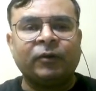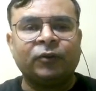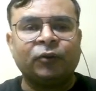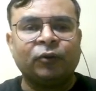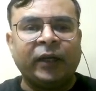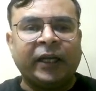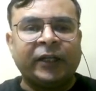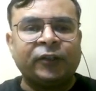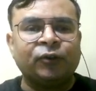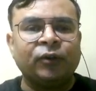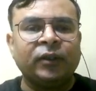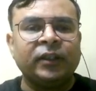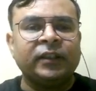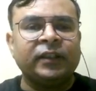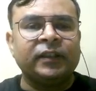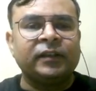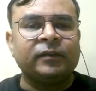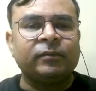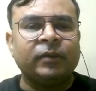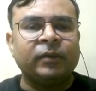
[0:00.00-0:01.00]
So actually
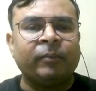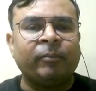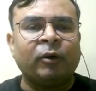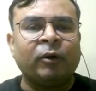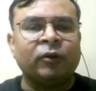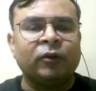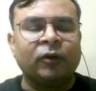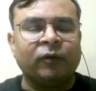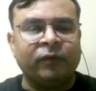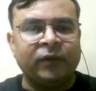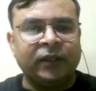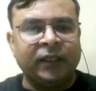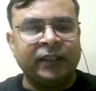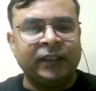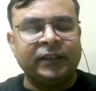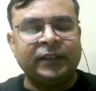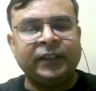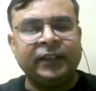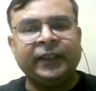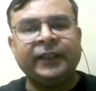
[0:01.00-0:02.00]
this amount of
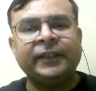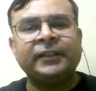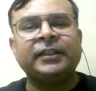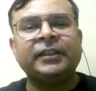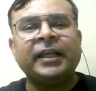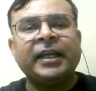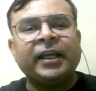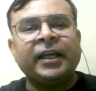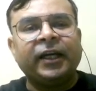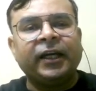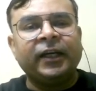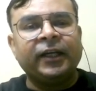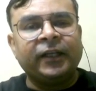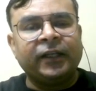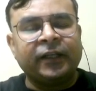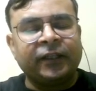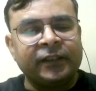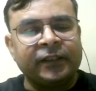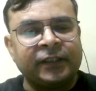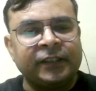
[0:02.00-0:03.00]
energy is
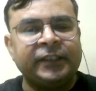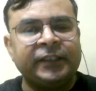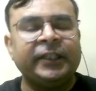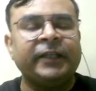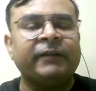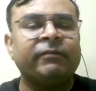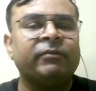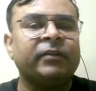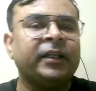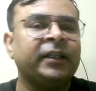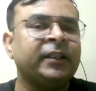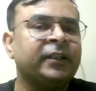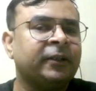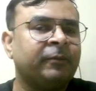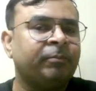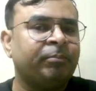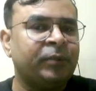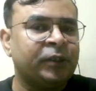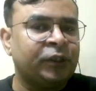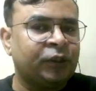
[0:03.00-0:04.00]
received in the
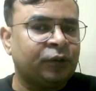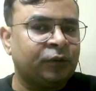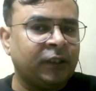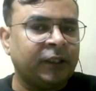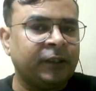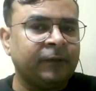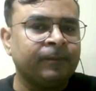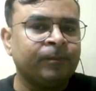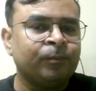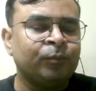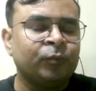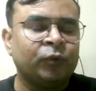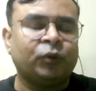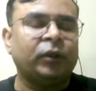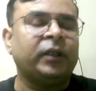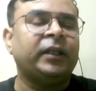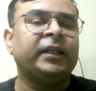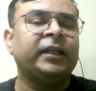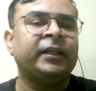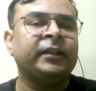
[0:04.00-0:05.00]
piston,
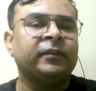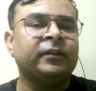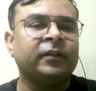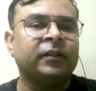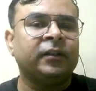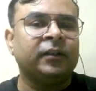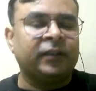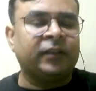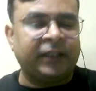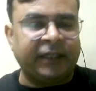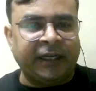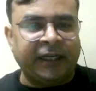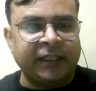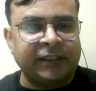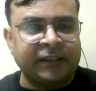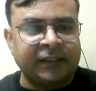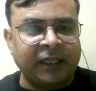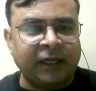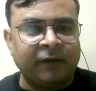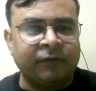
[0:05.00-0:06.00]
sorry, in the
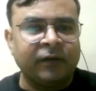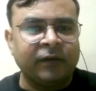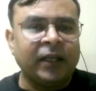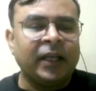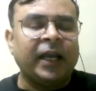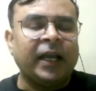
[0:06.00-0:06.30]
crankshaft,